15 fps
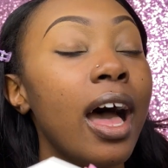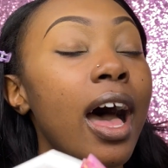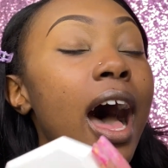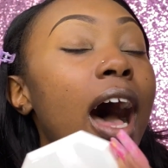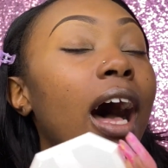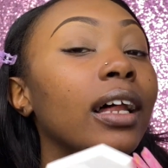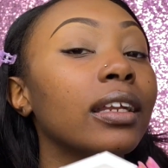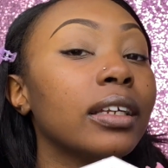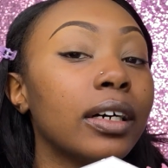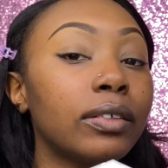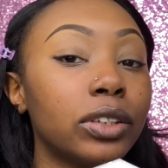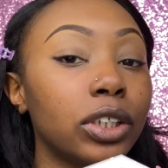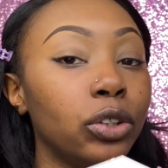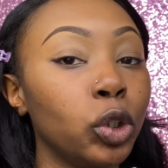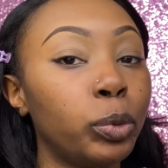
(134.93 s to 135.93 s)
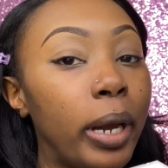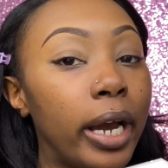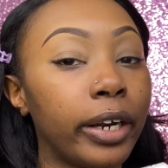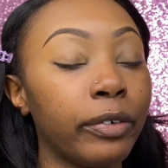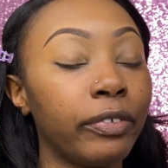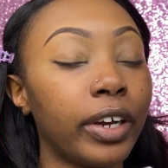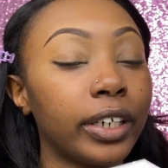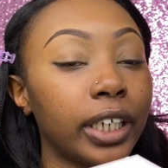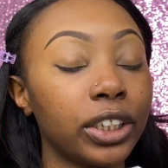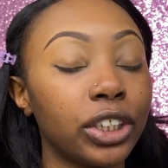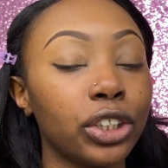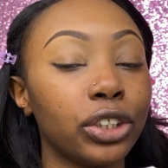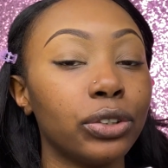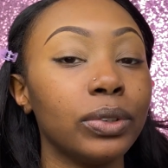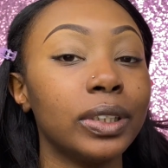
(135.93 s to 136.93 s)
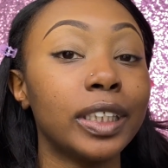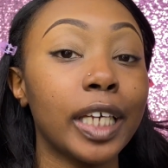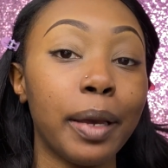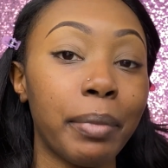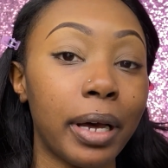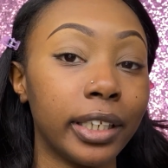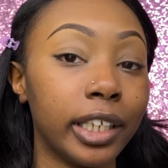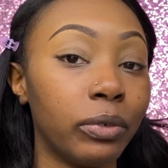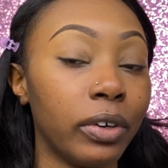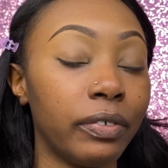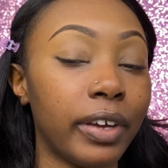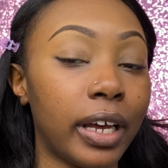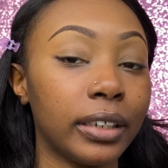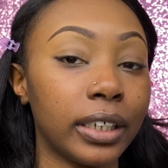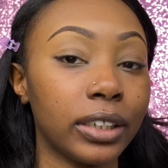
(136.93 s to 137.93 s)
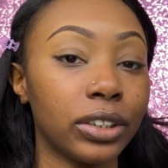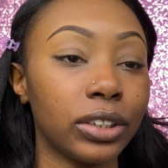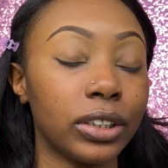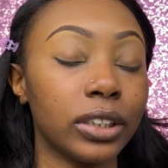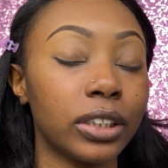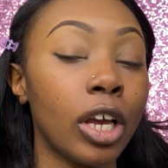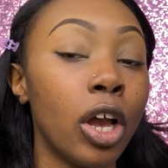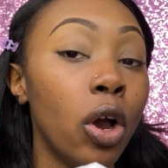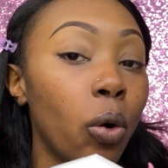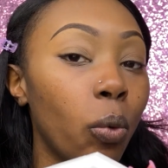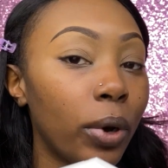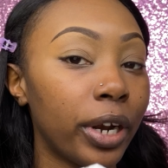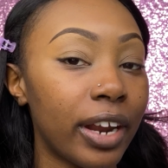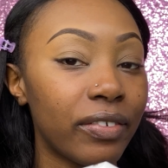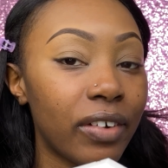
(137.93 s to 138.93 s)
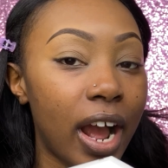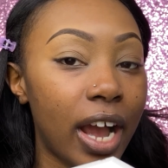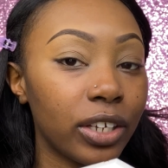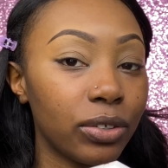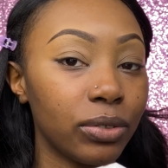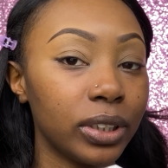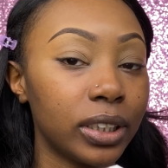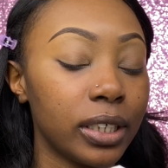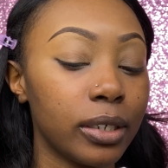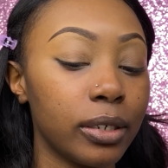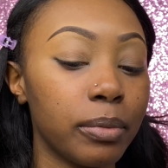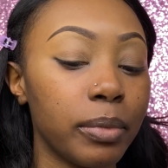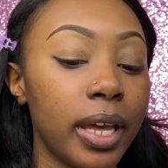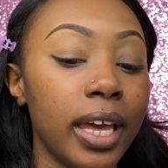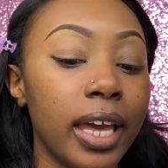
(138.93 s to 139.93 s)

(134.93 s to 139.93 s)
I love to use powder foundations to set my liquid foundations whenever I use them.